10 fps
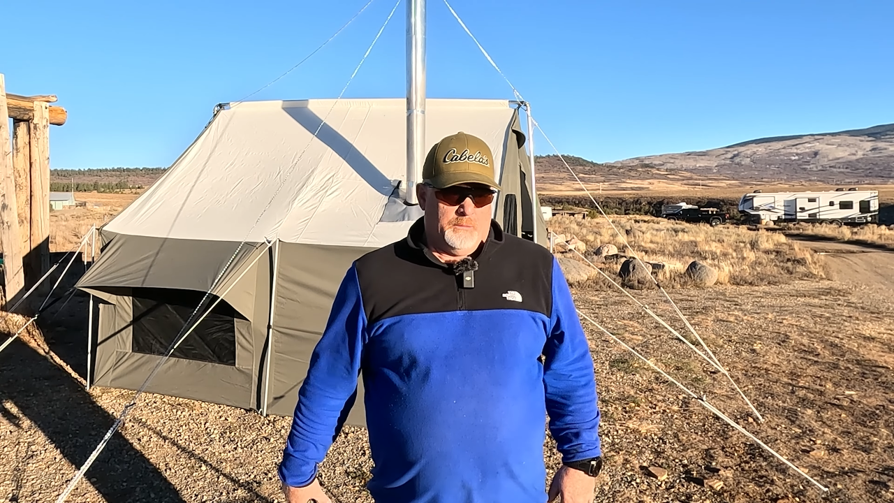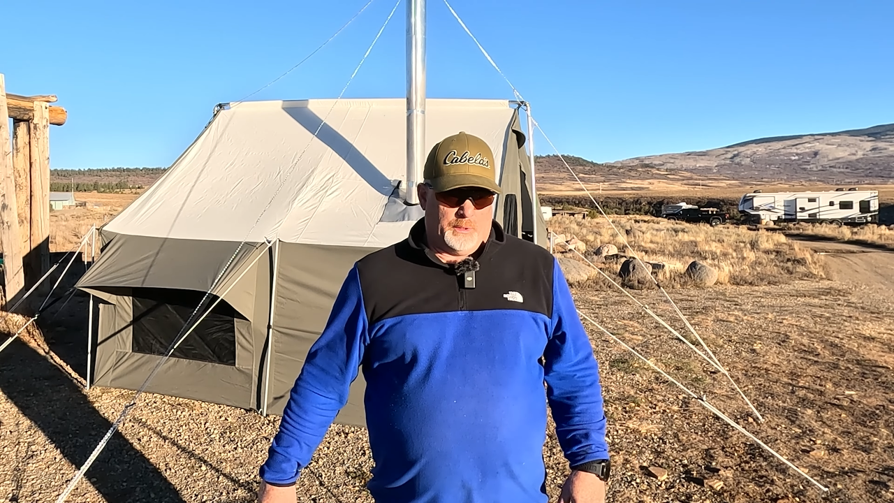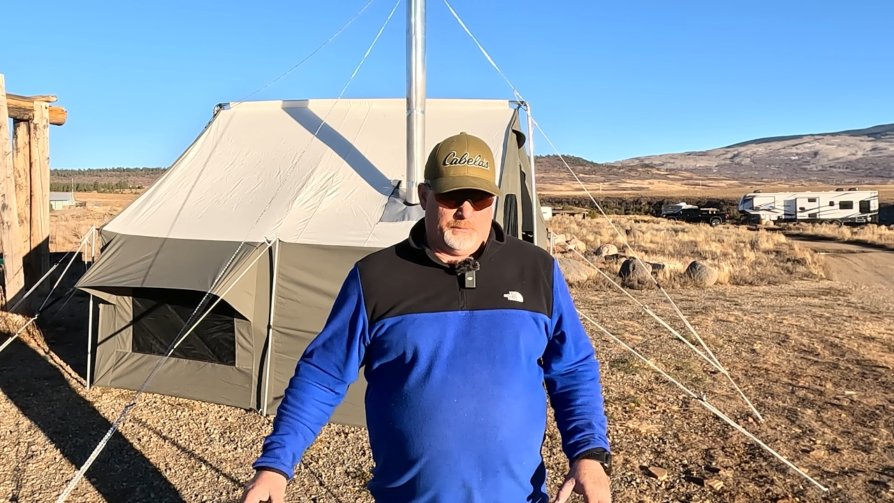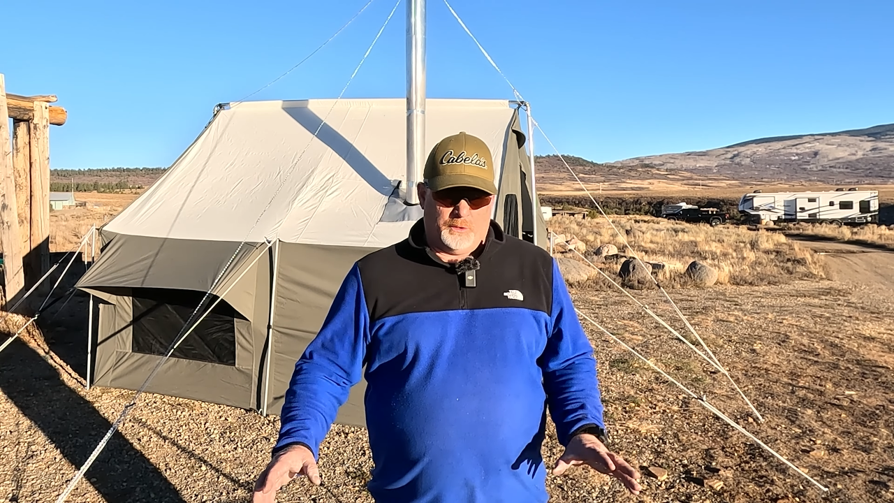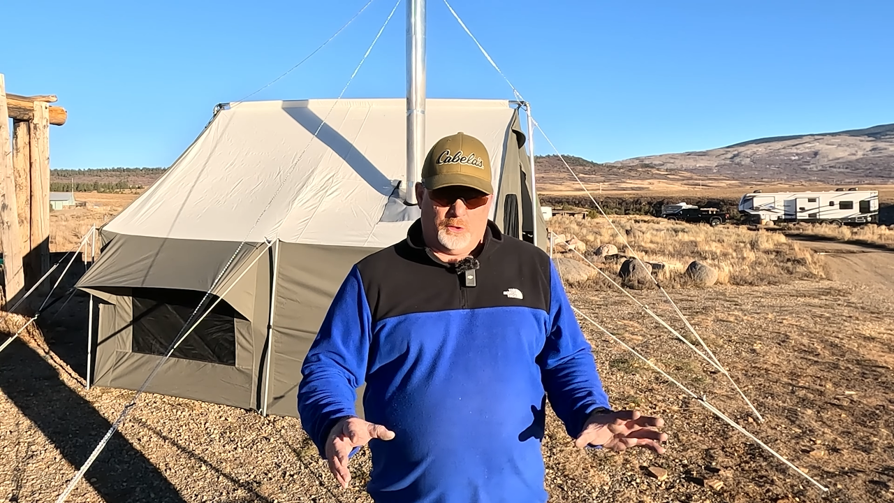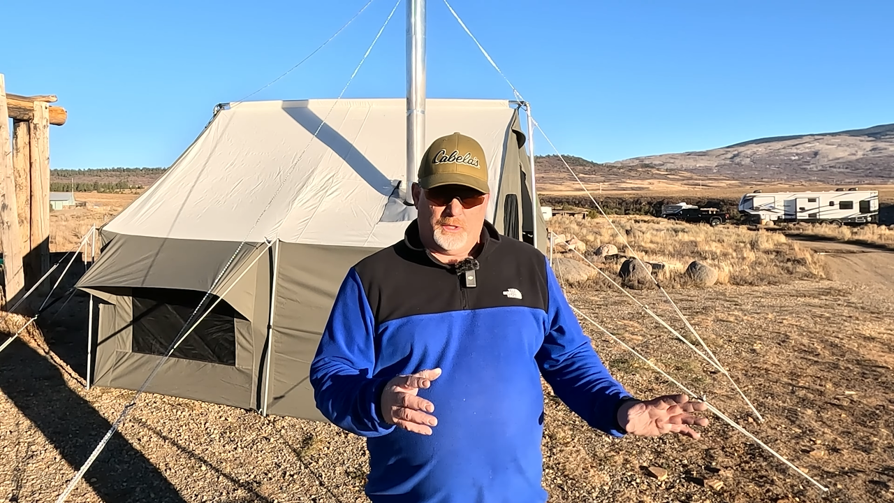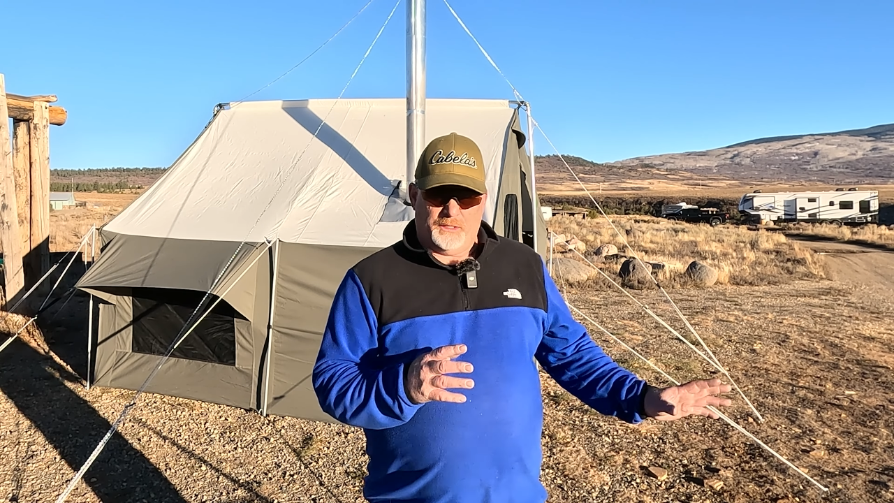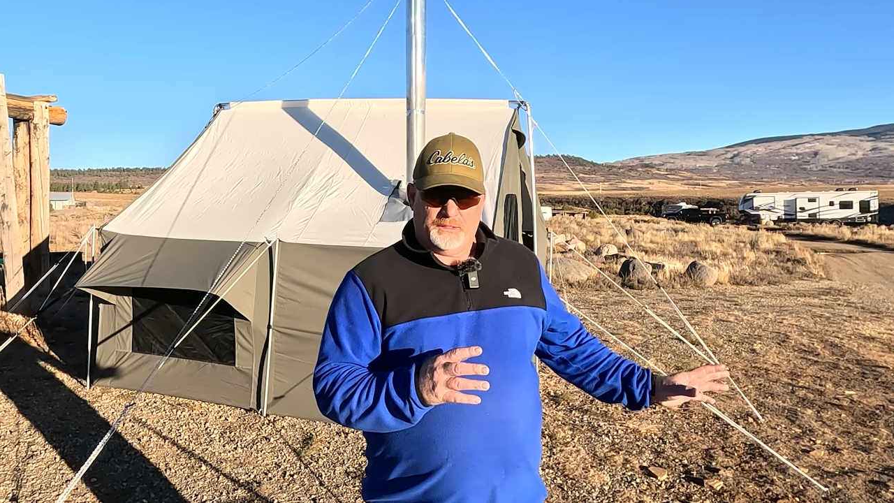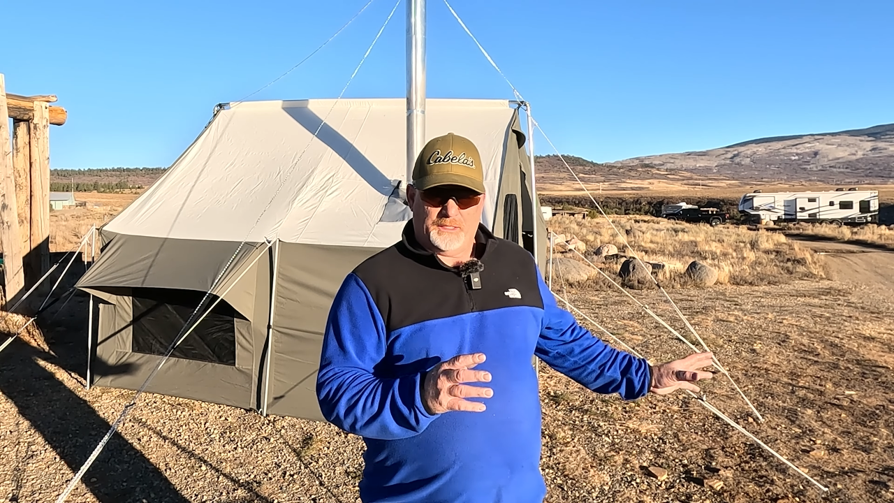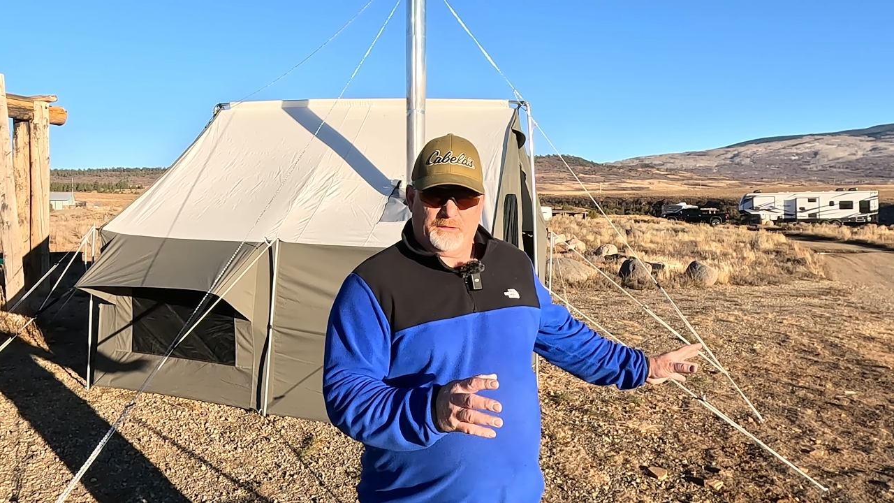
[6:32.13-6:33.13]
But I'm gonna go
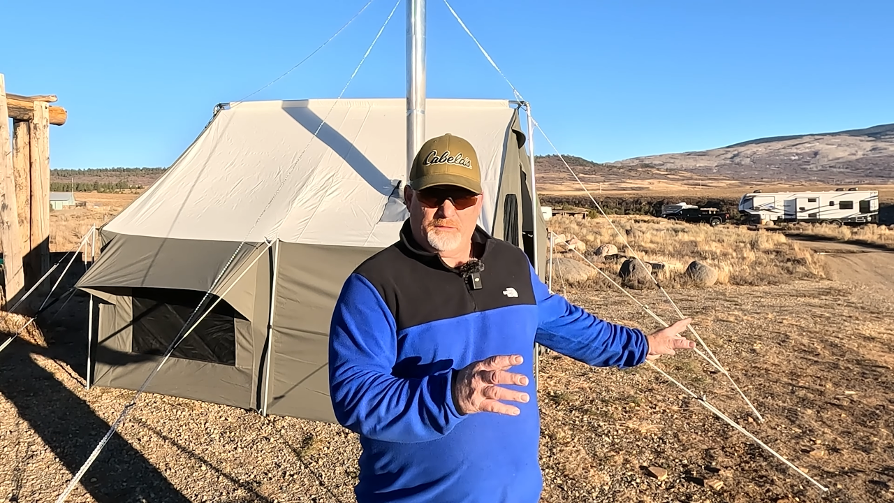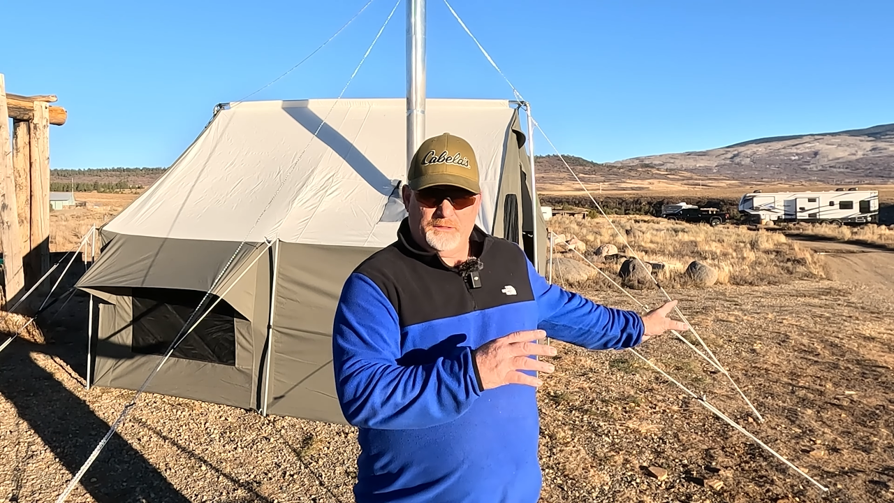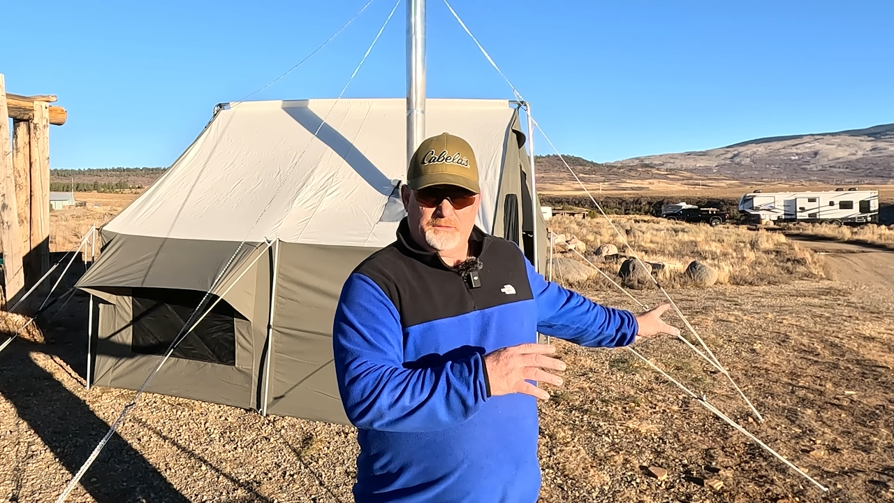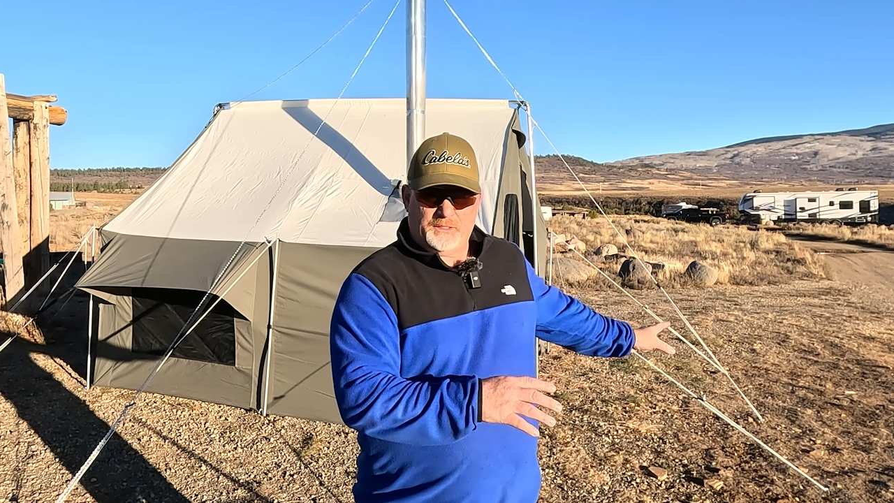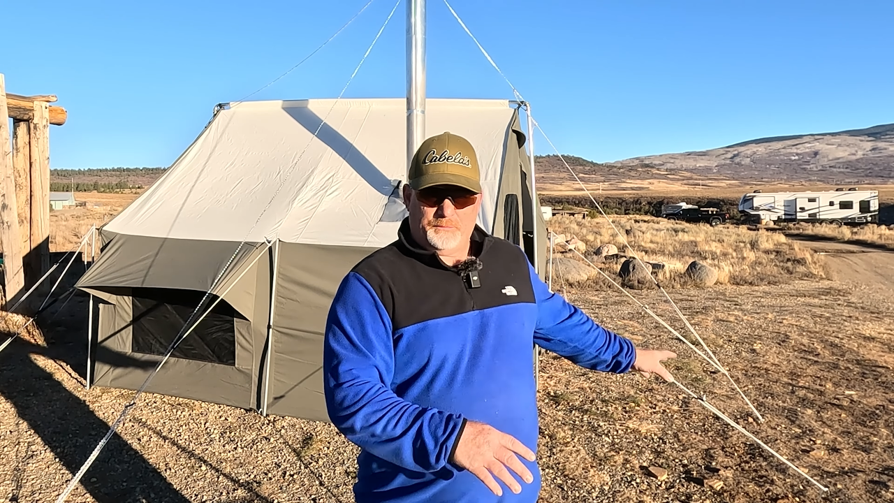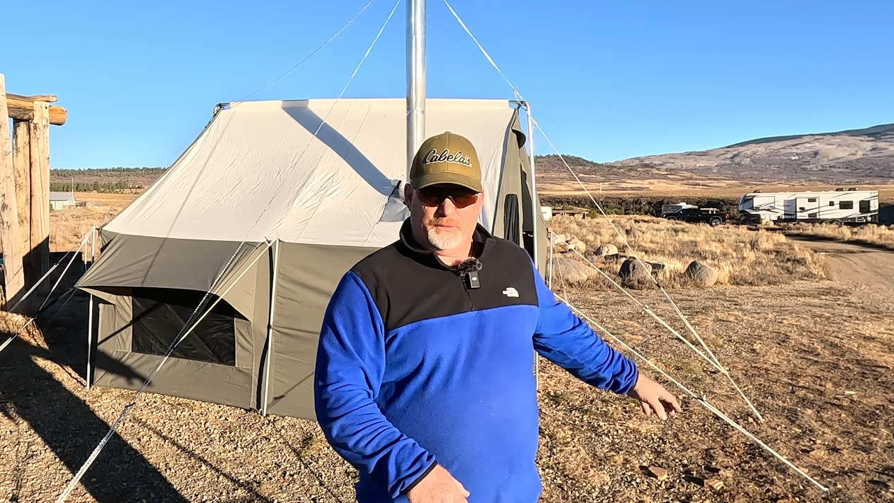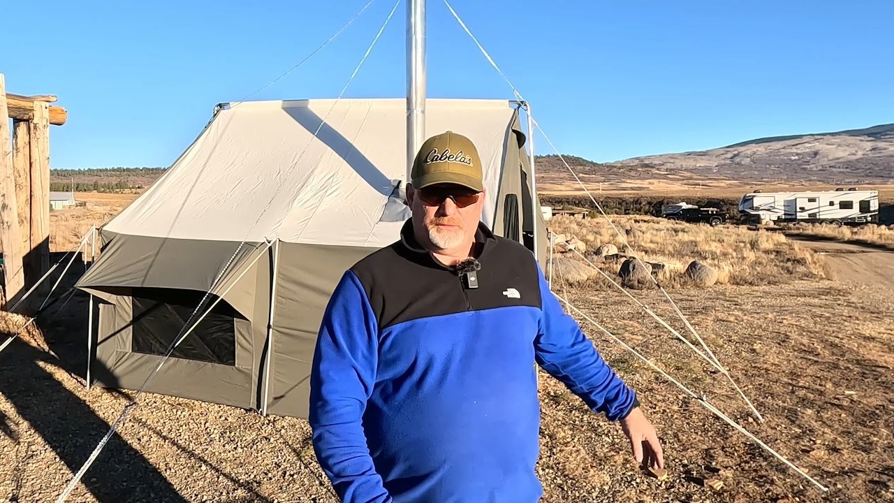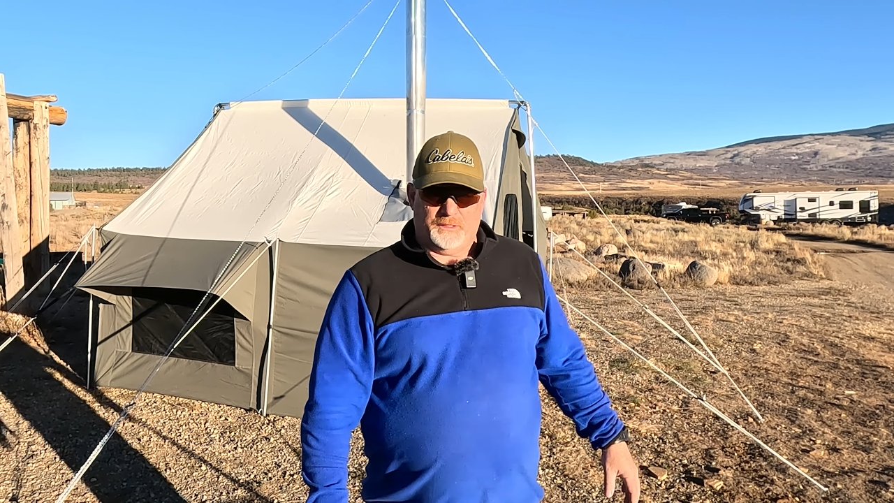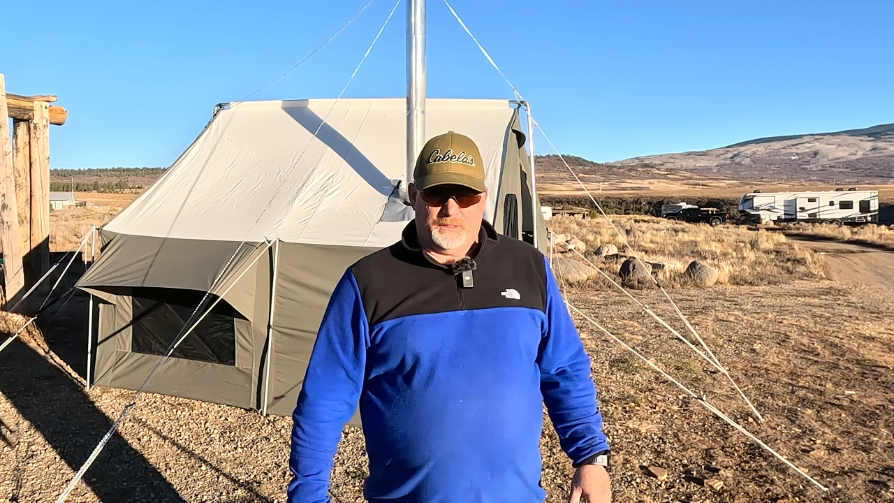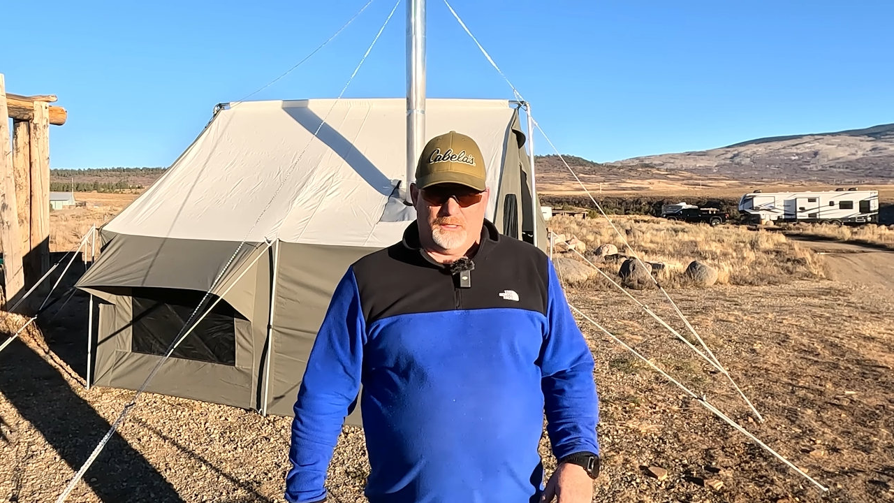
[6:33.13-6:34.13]
ahead and get everything set up in the
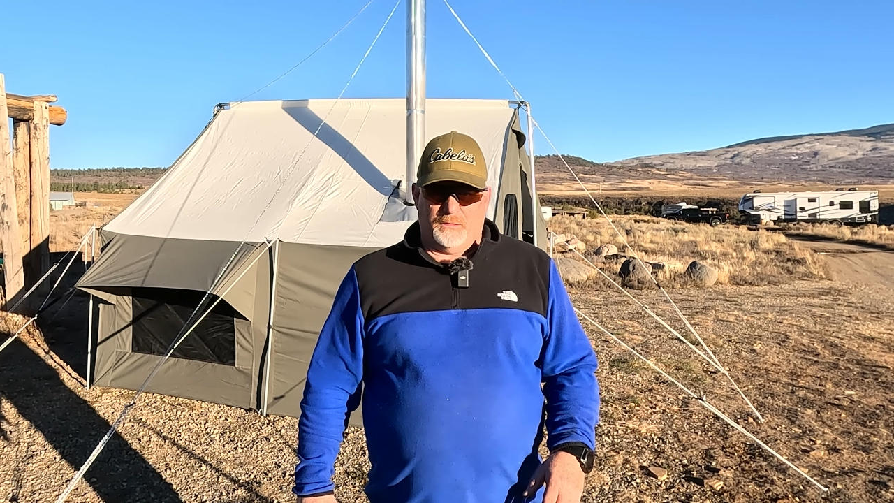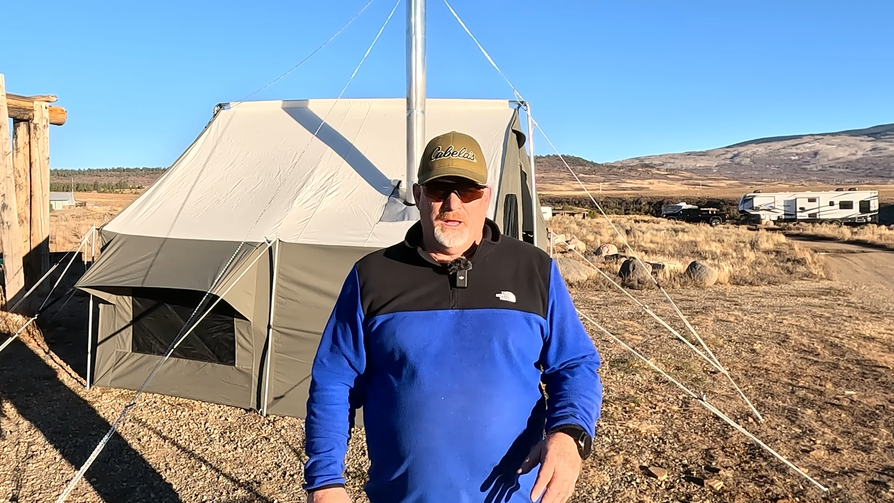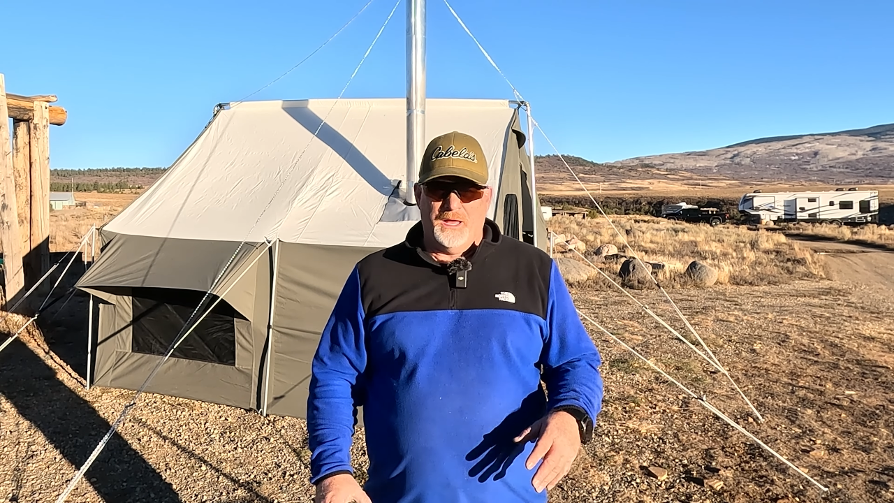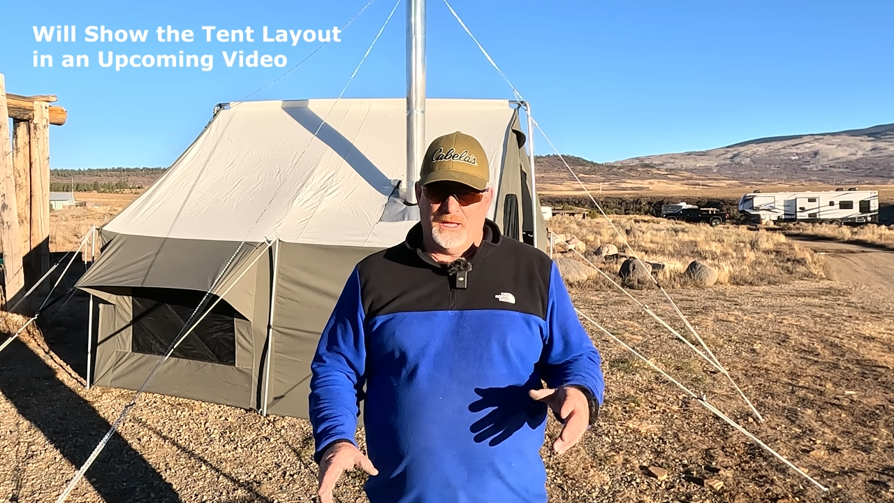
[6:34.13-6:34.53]
tent now,